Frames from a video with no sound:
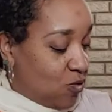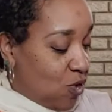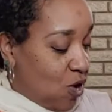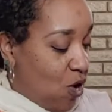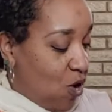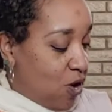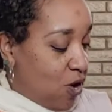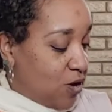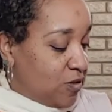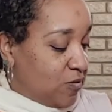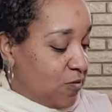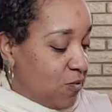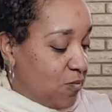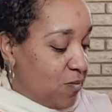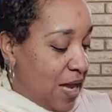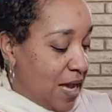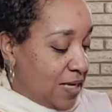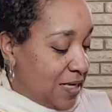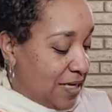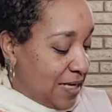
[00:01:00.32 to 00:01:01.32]
cards from
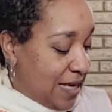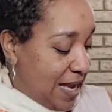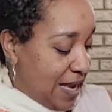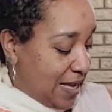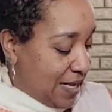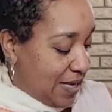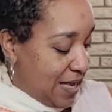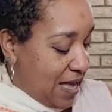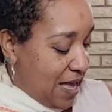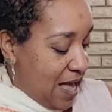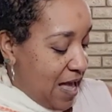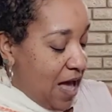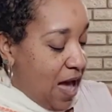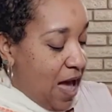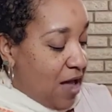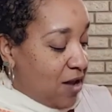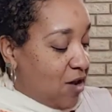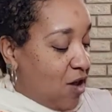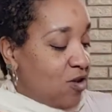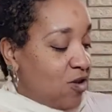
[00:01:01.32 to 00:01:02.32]
that deck.
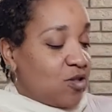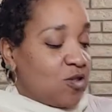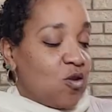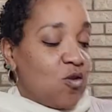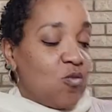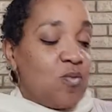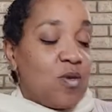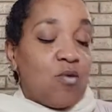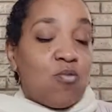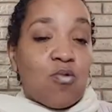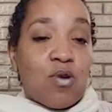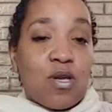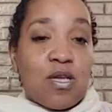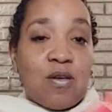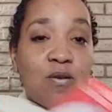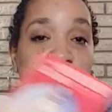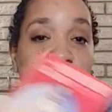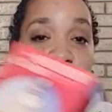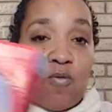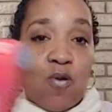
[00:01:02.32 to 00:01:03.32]
I'll also be
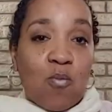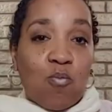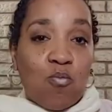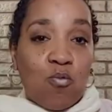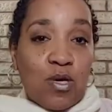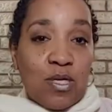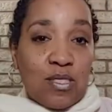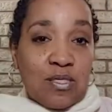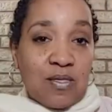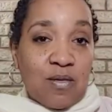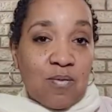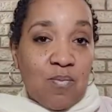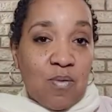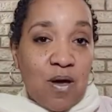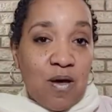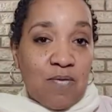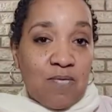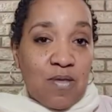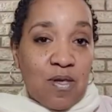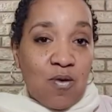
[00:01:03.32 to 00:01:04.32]
reading from Wisdom
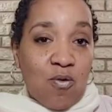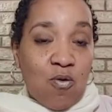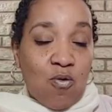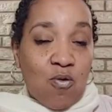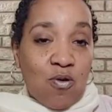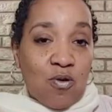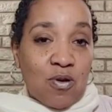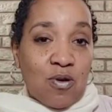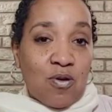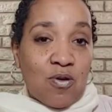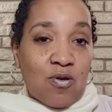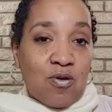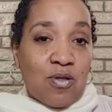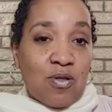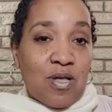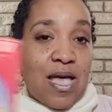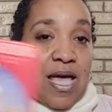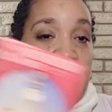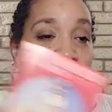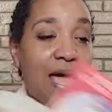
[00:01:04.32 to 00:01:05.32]
of the Oracle,
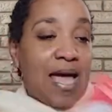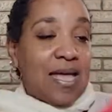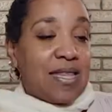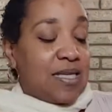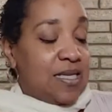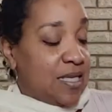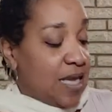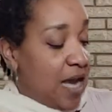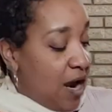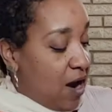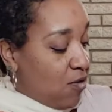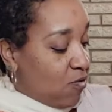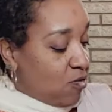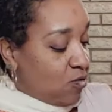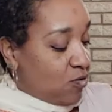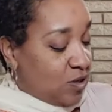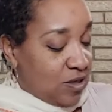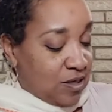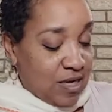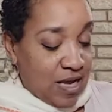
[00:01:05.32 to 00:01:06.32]
and the tarot
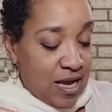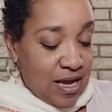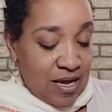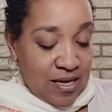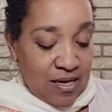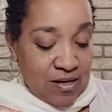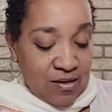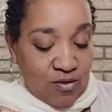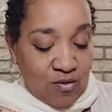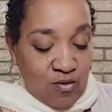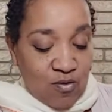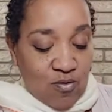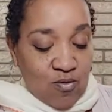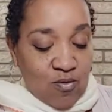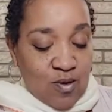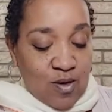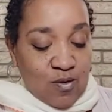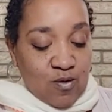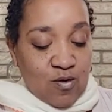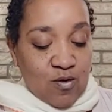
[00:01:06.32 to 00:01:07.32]
today is
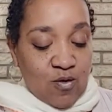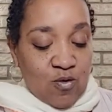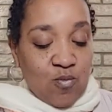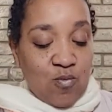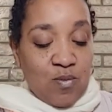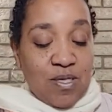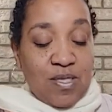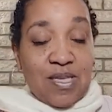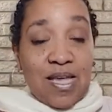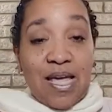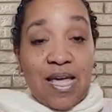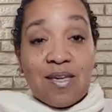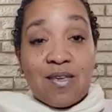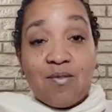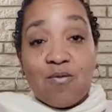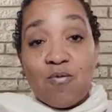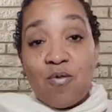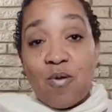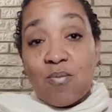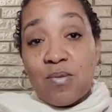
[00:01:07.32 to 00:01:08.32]
going to be
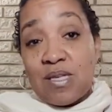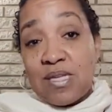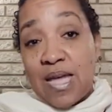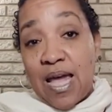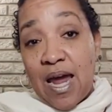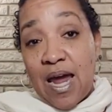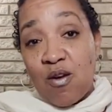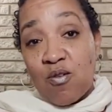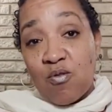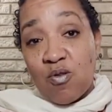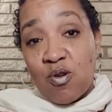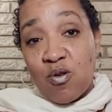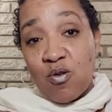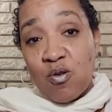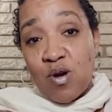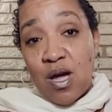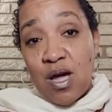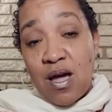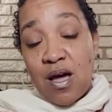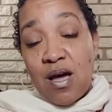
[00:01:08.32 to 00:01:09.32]
taken from the
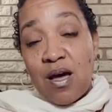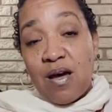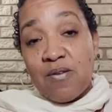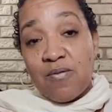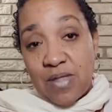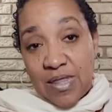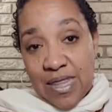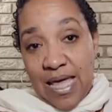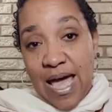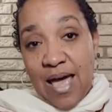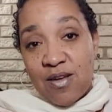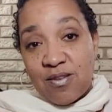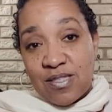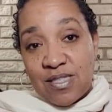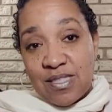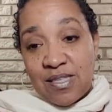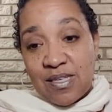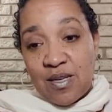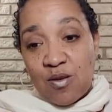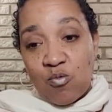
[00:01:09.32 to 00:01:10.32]
tarot of A
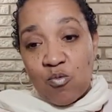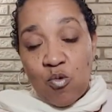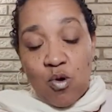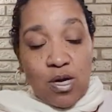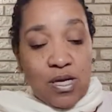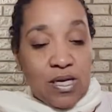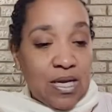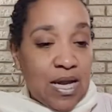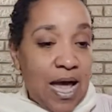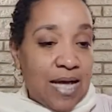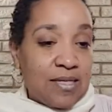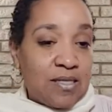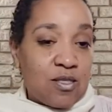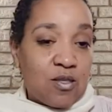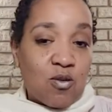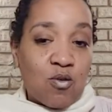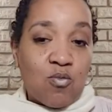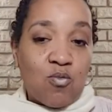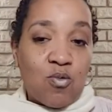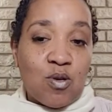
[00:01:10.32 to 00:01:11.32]
Thousand and One Nights.
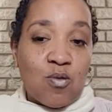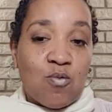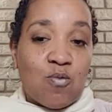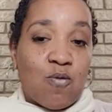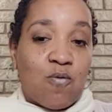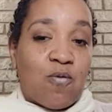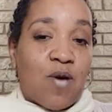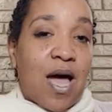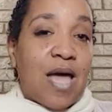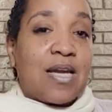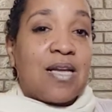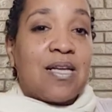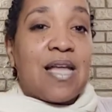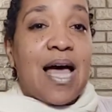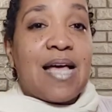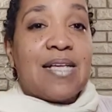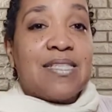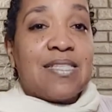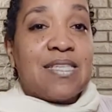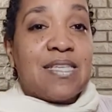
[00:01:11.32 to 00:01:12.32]
So we will
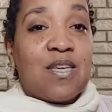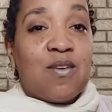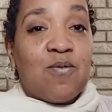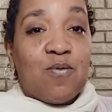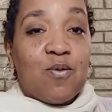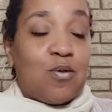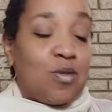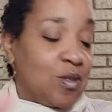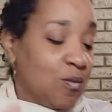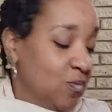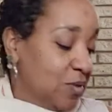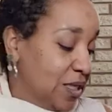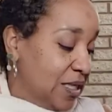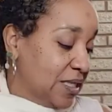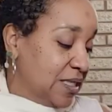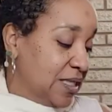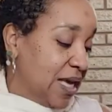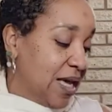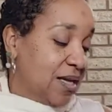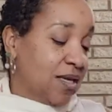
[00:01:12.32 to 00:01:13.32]
finalize and give you some
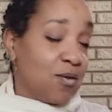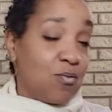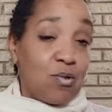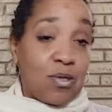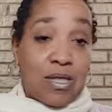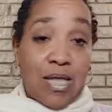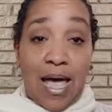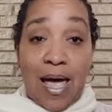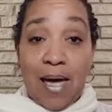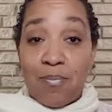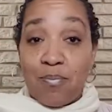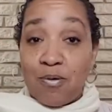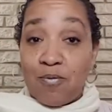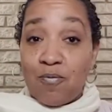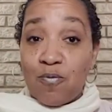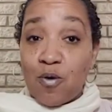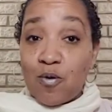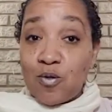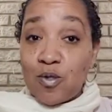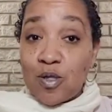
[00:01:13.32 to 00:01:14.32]
detailing with that. But
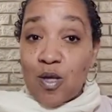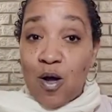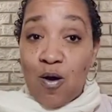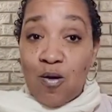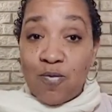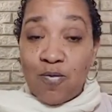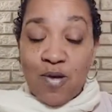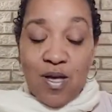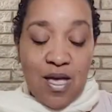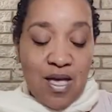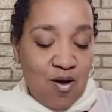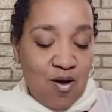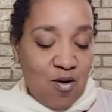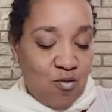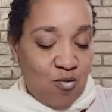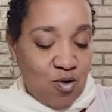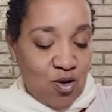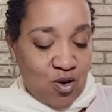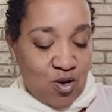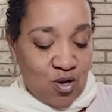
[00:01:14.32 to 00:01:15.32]
first off,
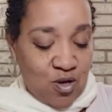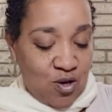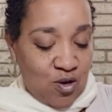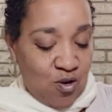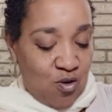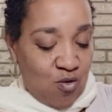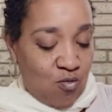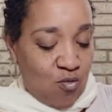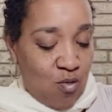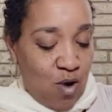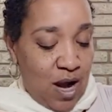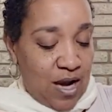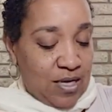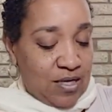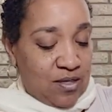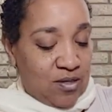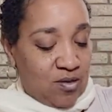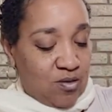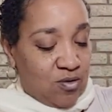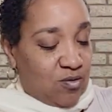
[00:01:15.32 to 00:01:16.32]
we're going to go right
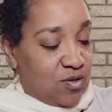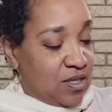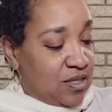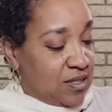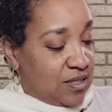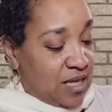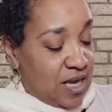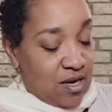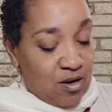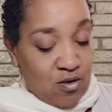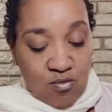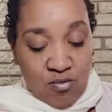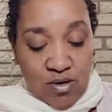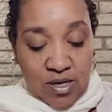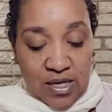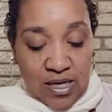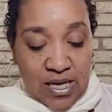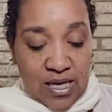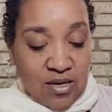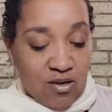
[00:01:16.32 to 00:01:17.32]
to the
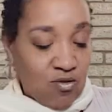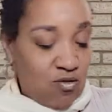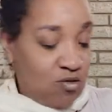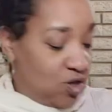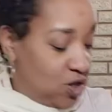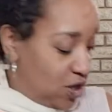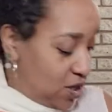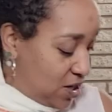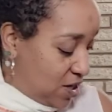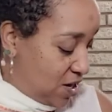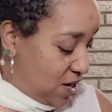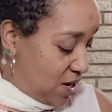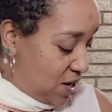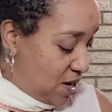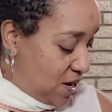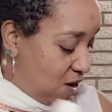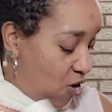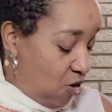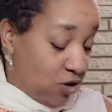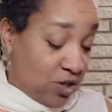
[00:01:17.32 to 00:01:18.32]
Sacred Energy
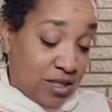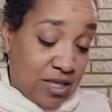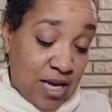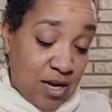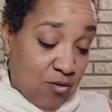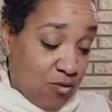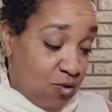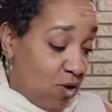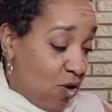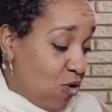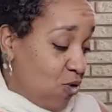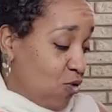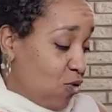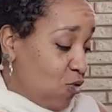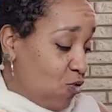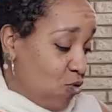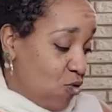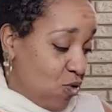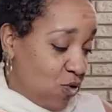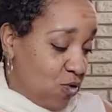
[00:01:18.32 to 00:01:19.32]
or Sacred Earth
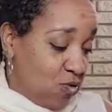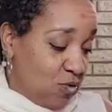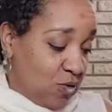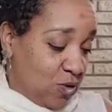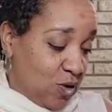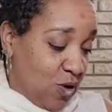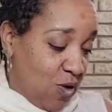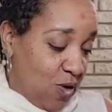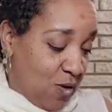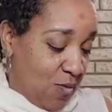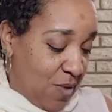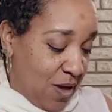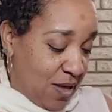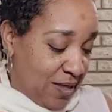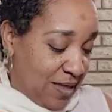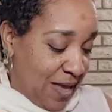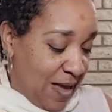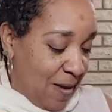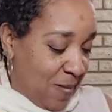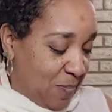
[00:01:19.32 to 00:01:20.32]
Oracle. Sorry
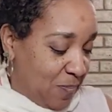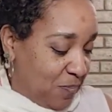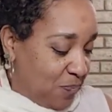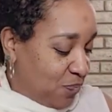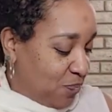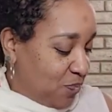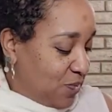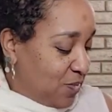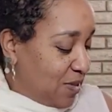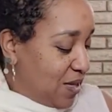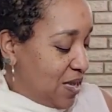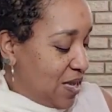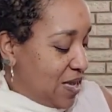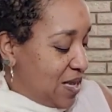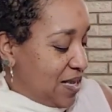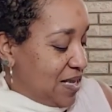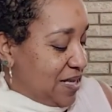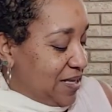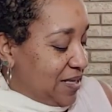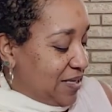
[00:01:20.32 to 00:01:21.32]
about that.
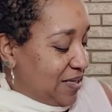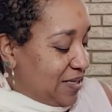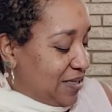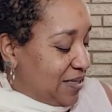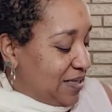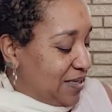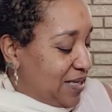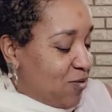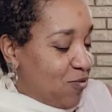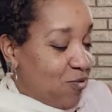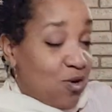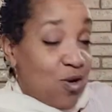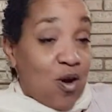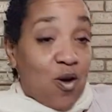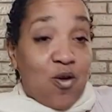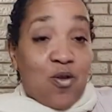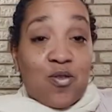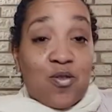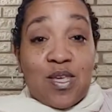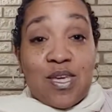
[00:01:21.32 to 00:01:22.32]
Sacred
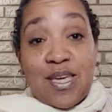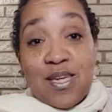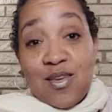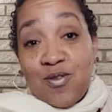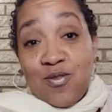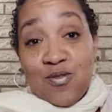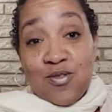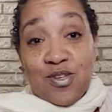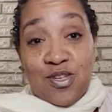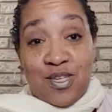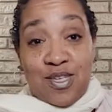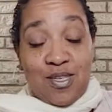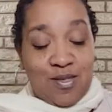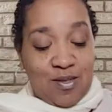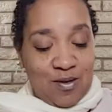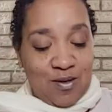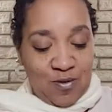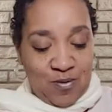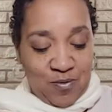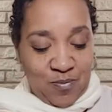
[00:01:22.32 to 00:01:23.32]
Earth Energy,
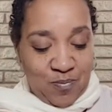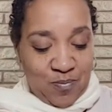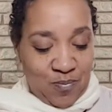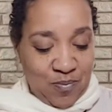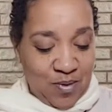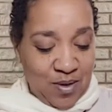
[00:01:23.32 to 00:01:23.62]
too.